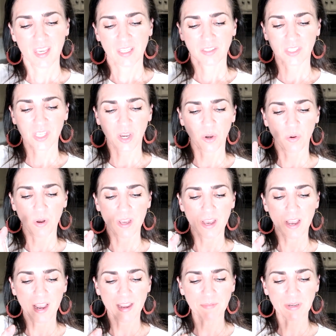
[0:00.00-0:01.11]
So
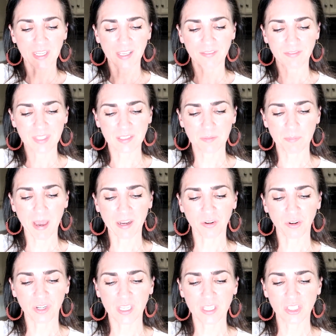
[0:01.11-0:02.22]
I'm gonna give this
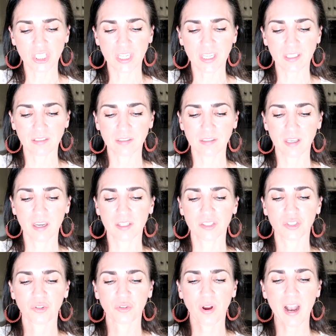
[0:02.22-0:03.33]
macaroni and cheese a
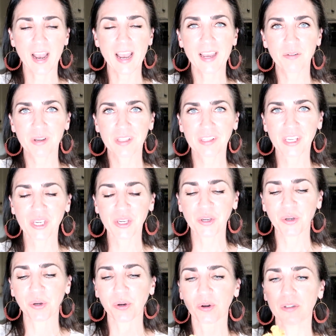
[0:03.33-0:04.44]
try with
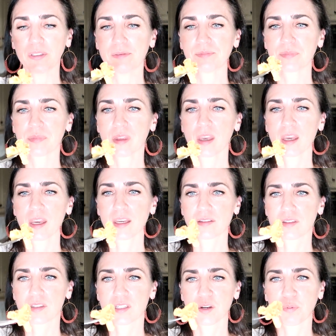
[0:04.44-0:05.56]
you.
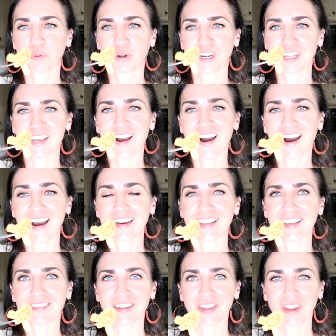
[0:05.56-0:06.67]
It's still pretty hot,
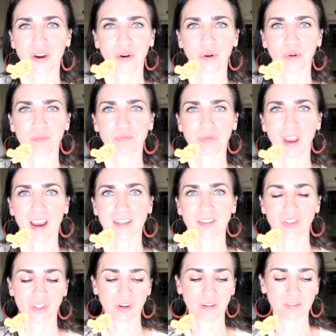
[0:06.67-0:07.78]
even though I
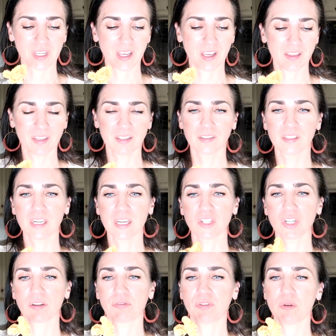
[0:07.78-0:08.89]
served it in this
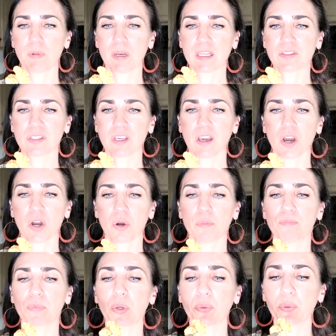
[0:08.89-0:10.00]
dish a few minutes ago
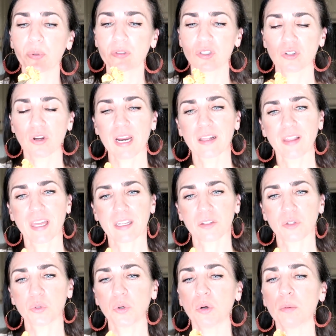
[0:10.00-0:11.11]
to try to let it
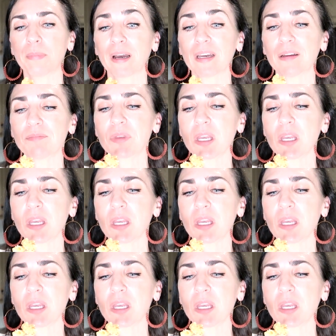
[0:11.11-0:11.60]
cool, but